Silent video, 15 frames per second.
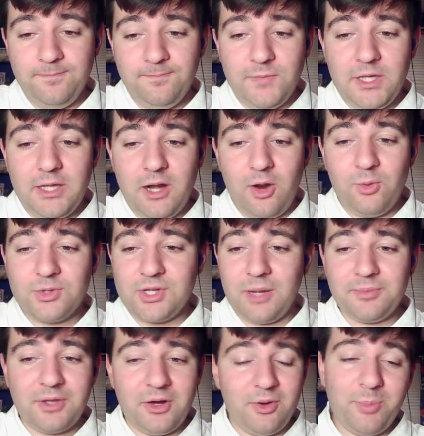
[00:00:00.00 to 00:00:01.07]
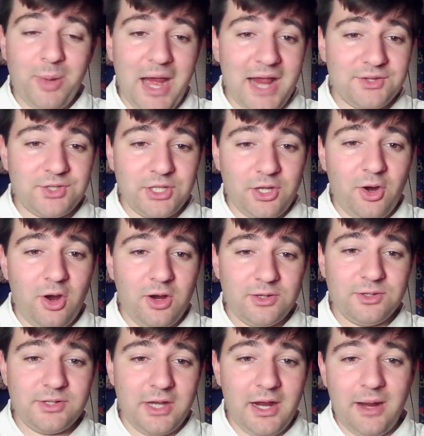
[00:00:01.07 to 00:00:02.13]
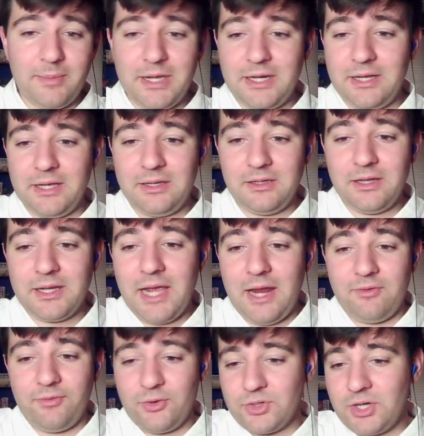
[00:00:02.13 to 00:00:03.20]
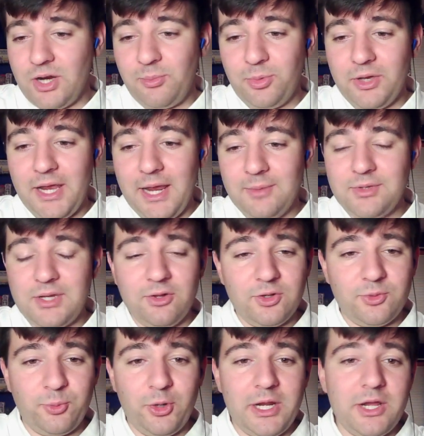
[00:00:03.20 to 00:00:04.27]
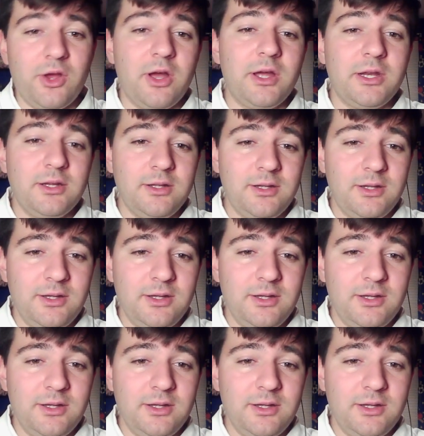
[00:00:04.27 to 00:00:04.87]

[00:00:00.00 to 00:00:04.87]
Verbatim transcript: you know was up there in passing yards. I, I mean, he, again, first couple games he looked pretty good,